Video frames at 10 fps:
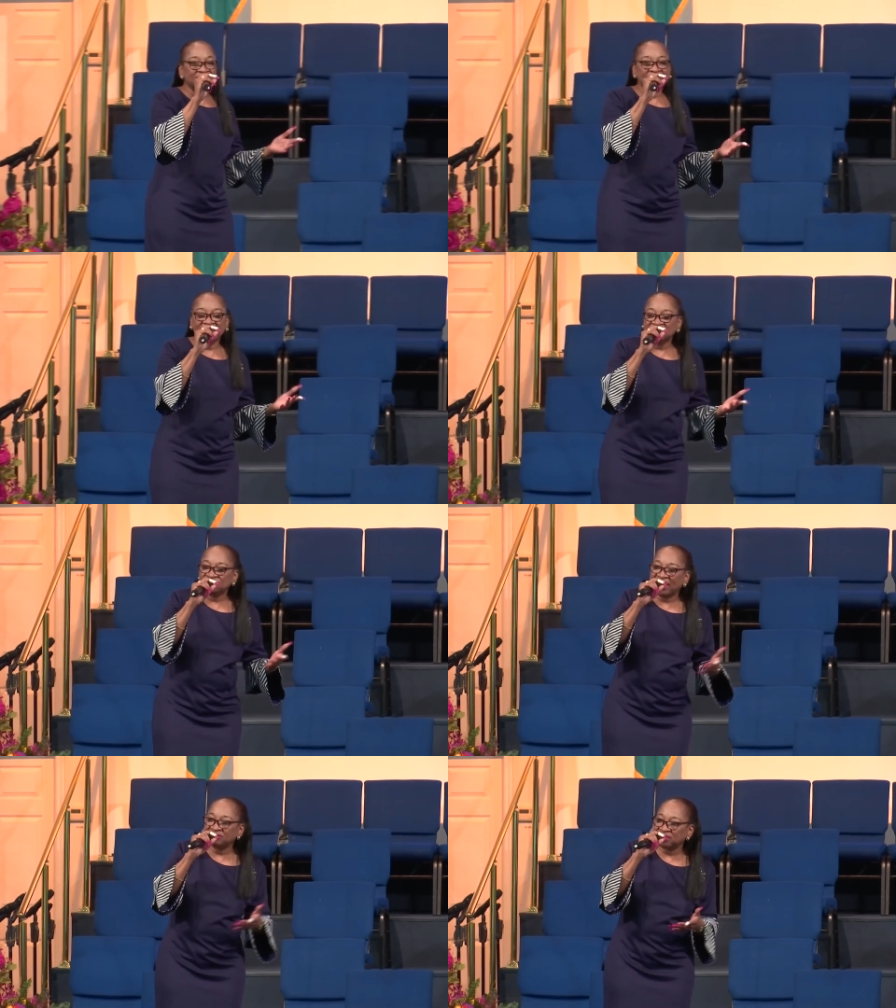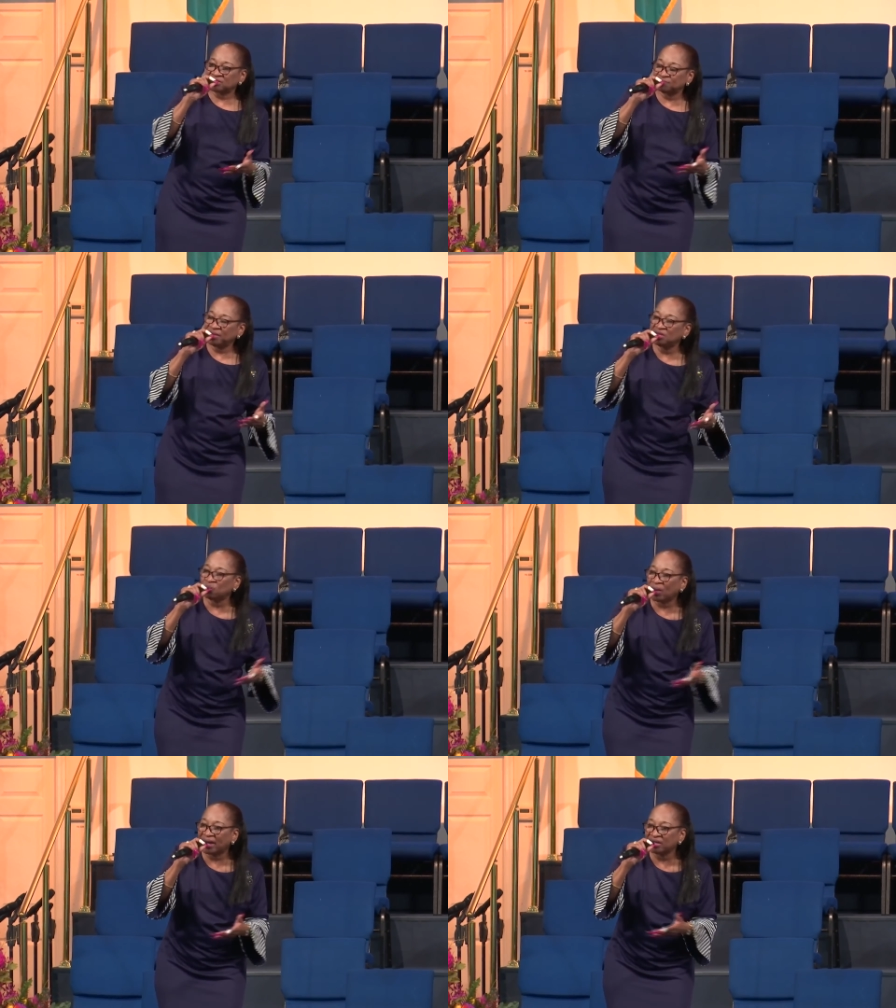minutes trying to explain
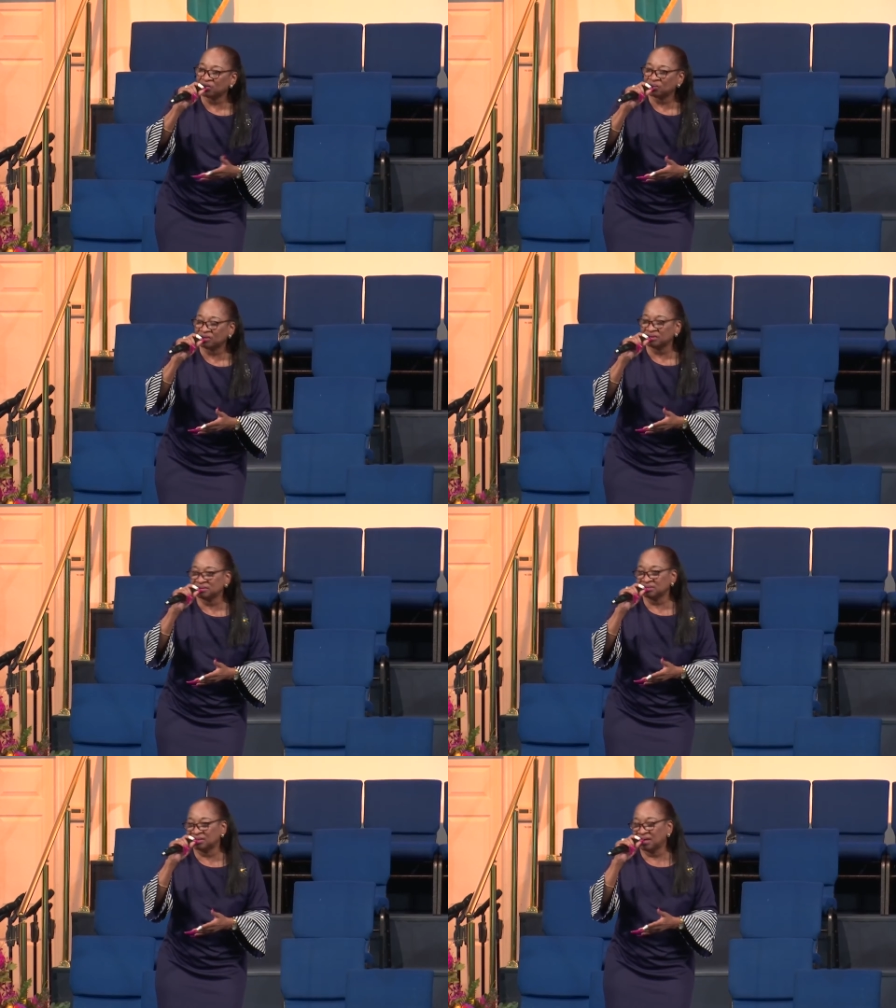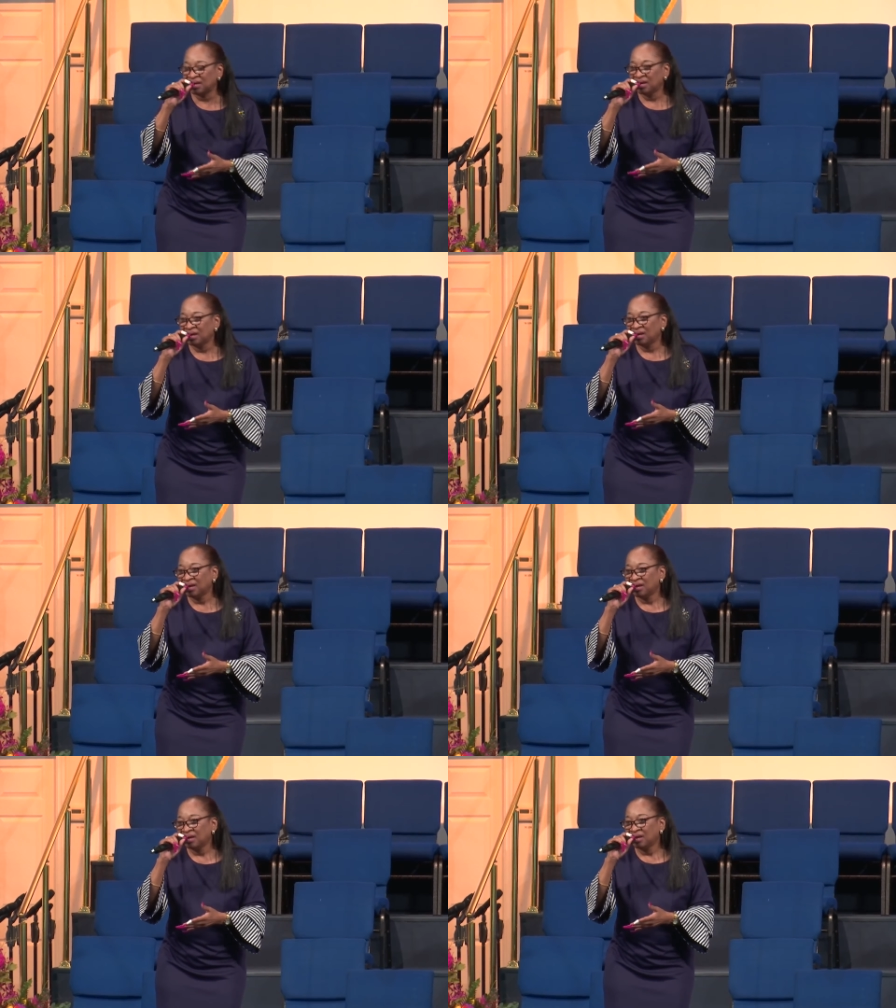why you couldn't.
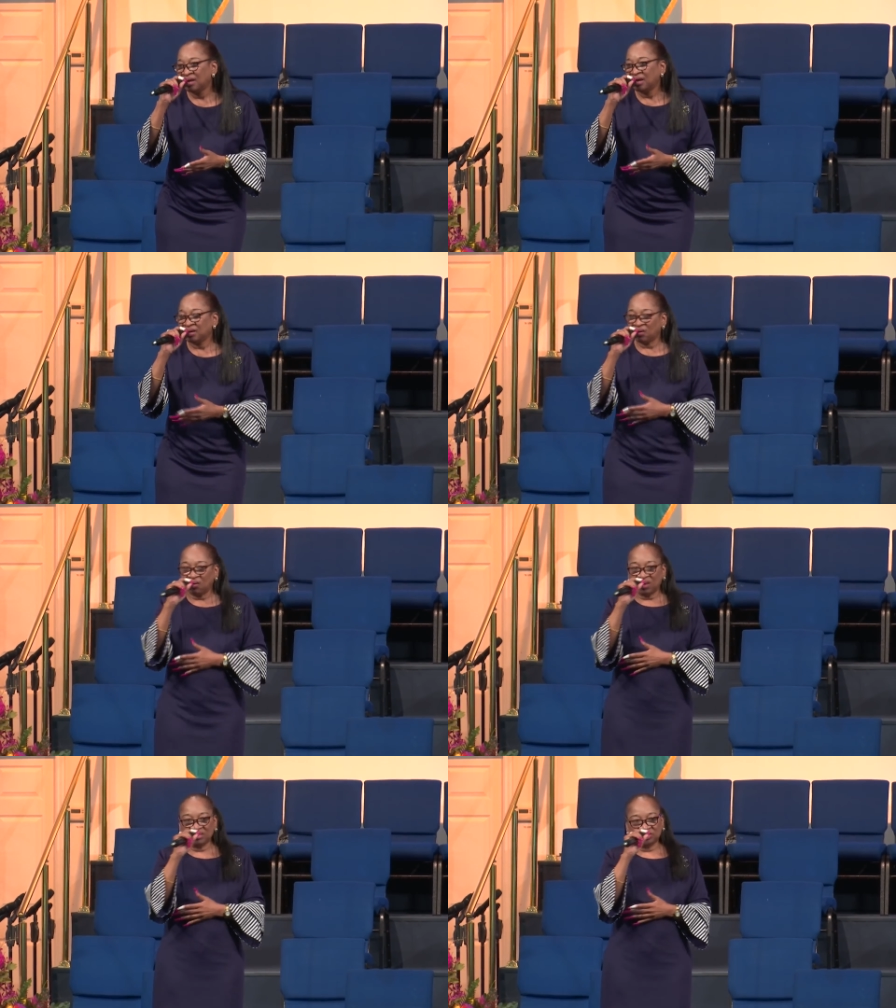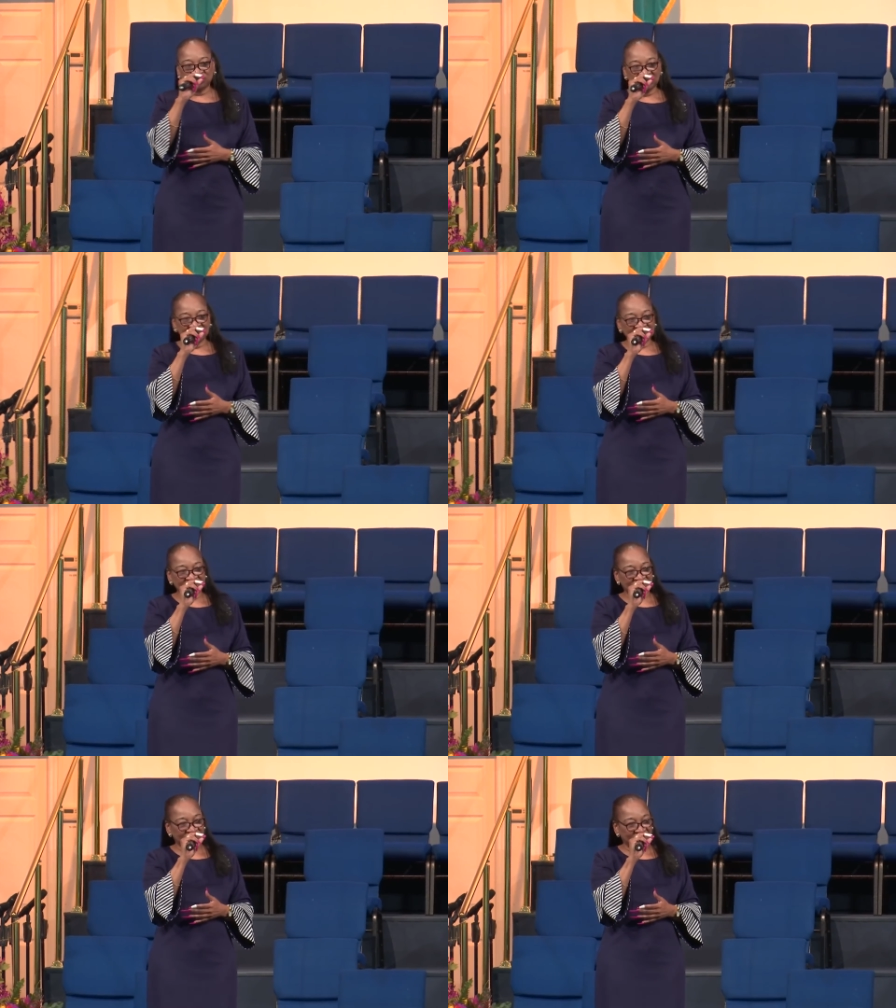And all
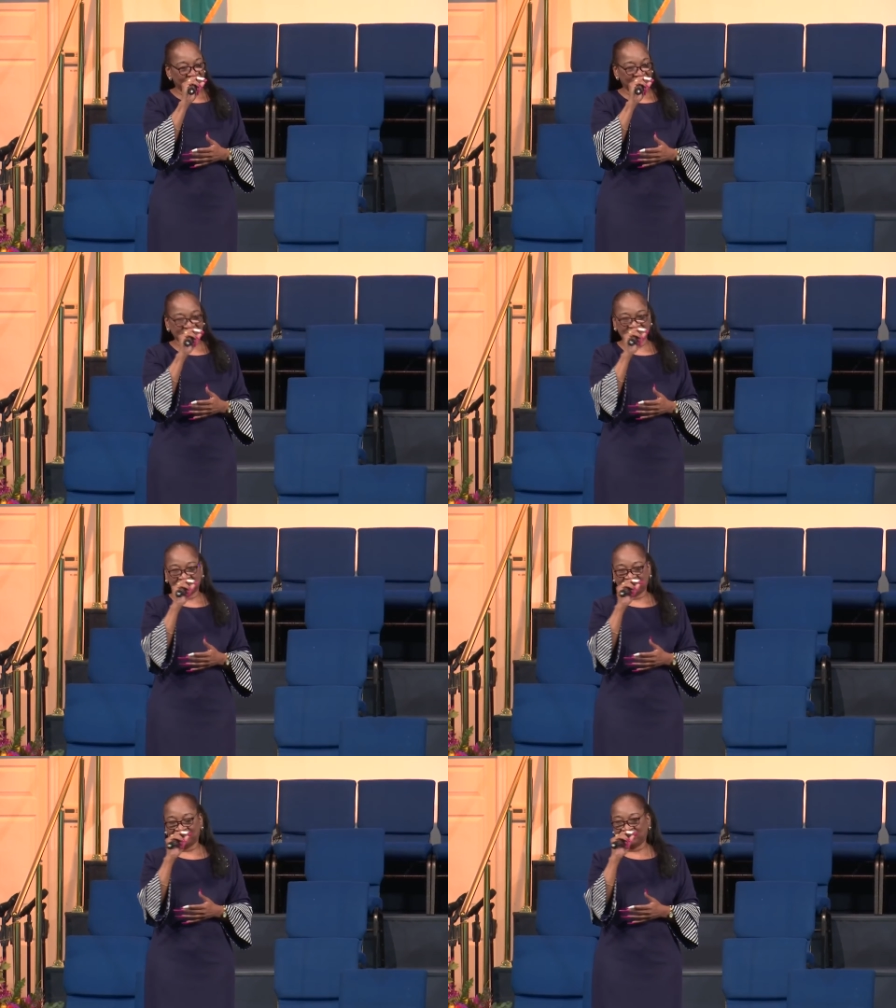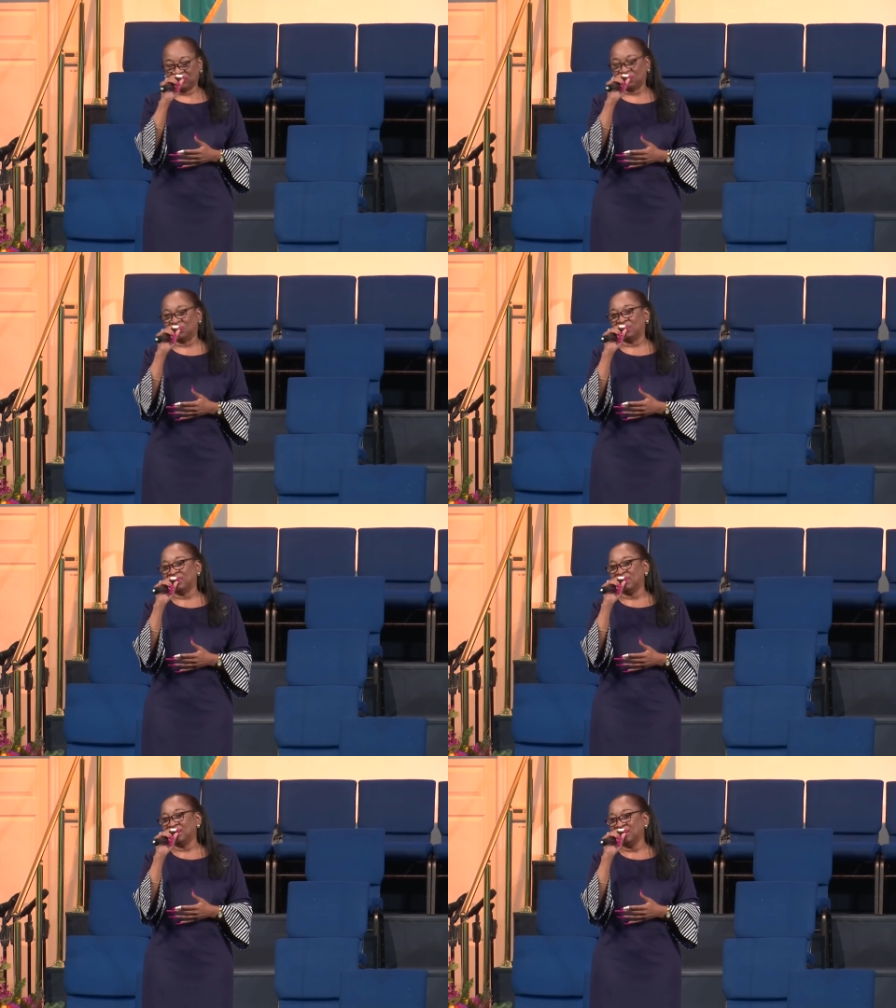Jesus requests of you,
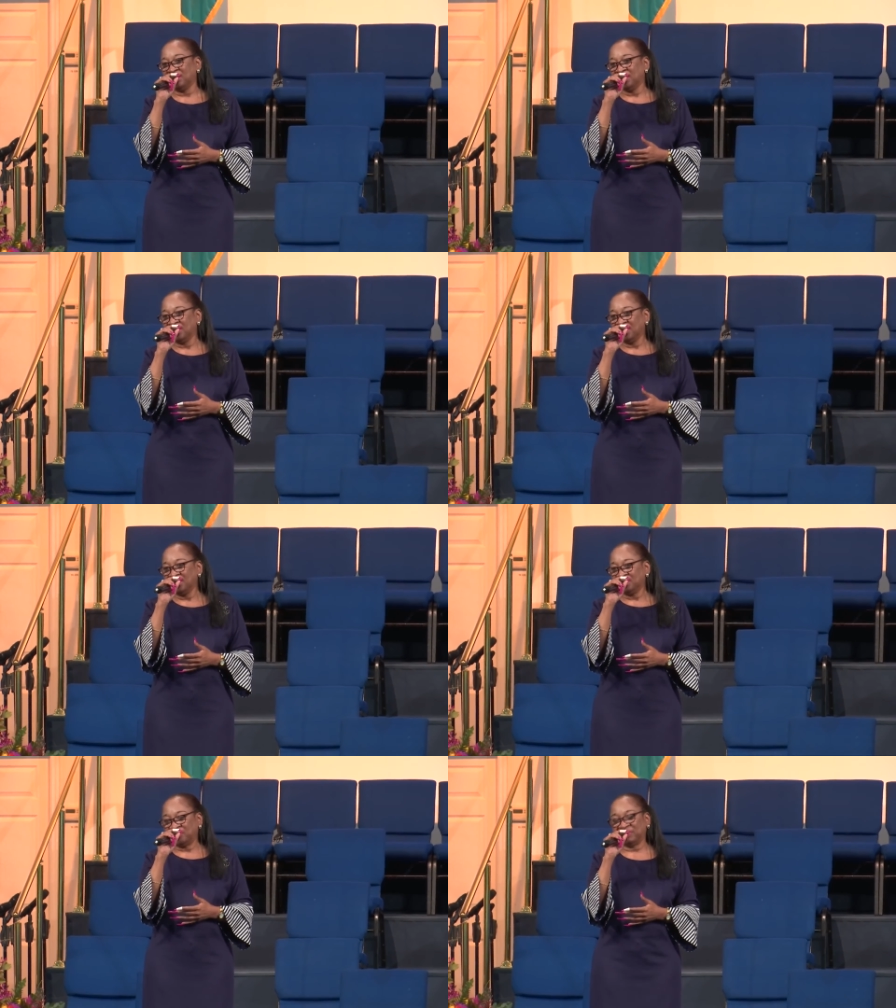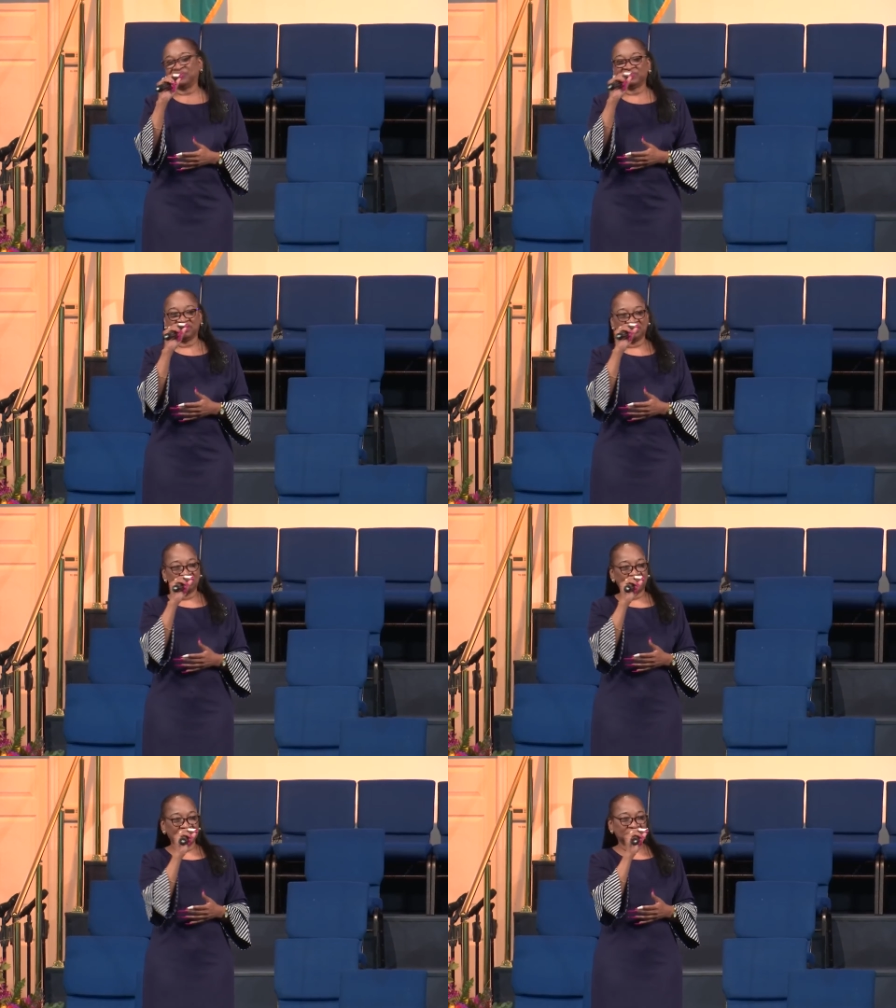Beverley,
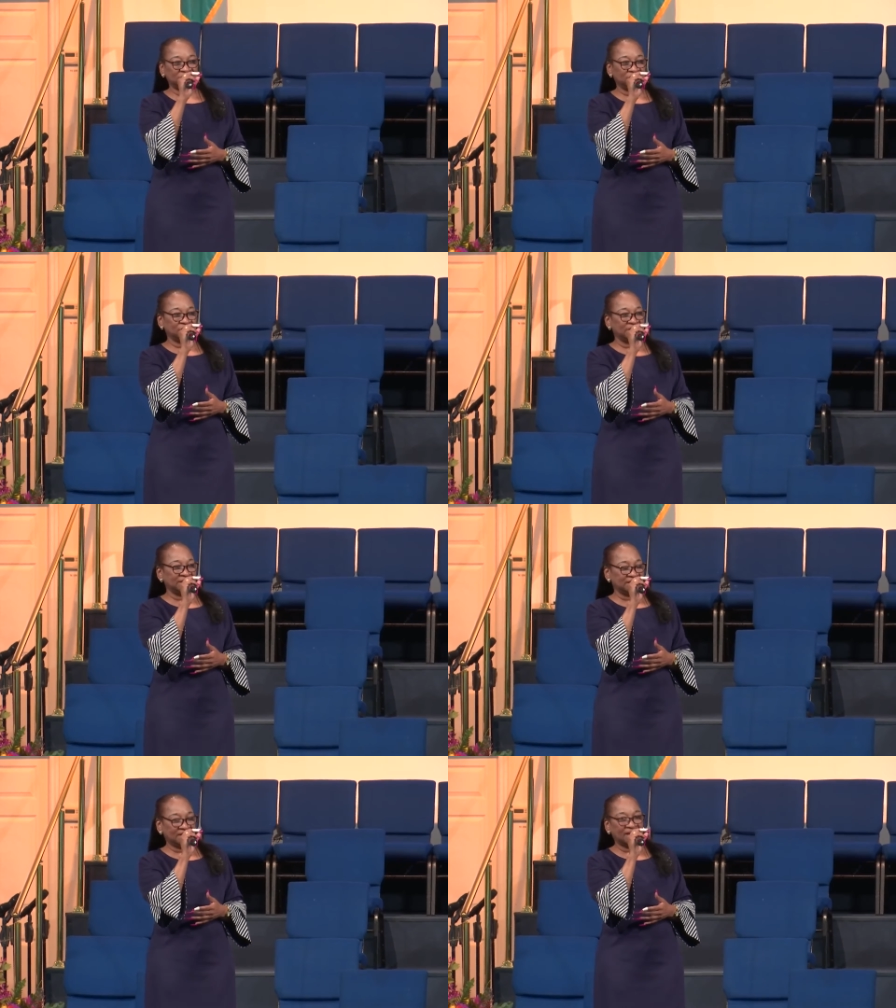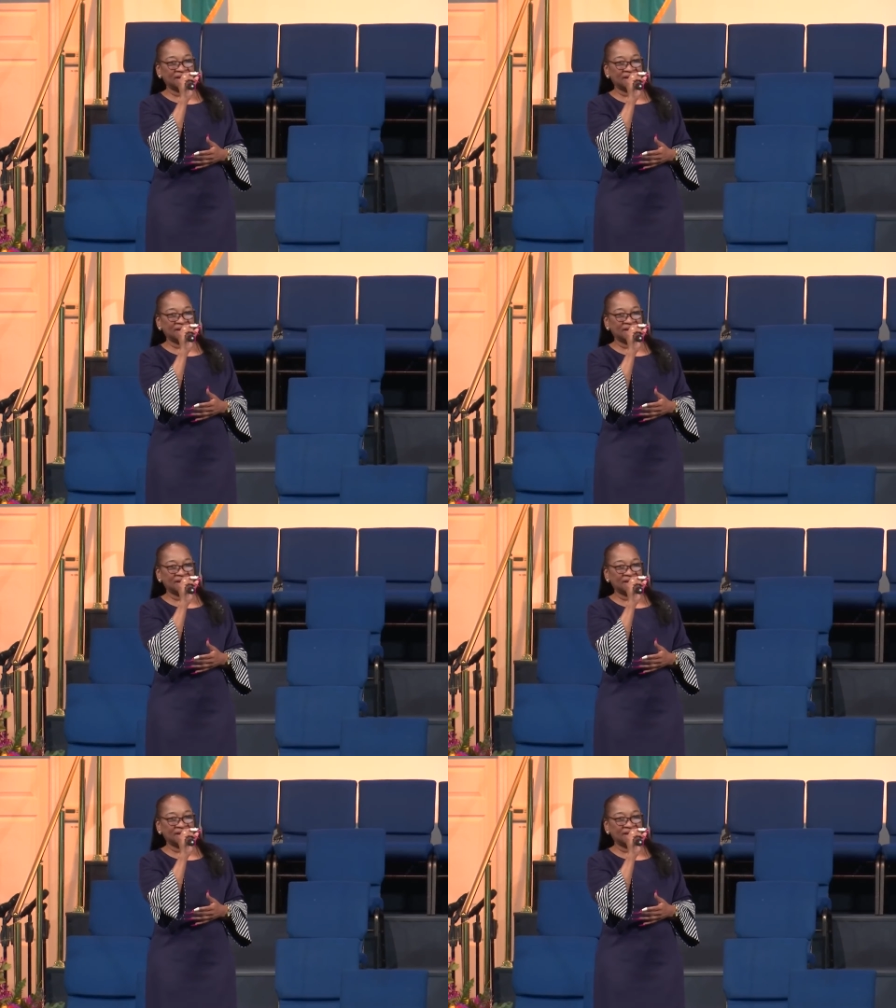what do you need?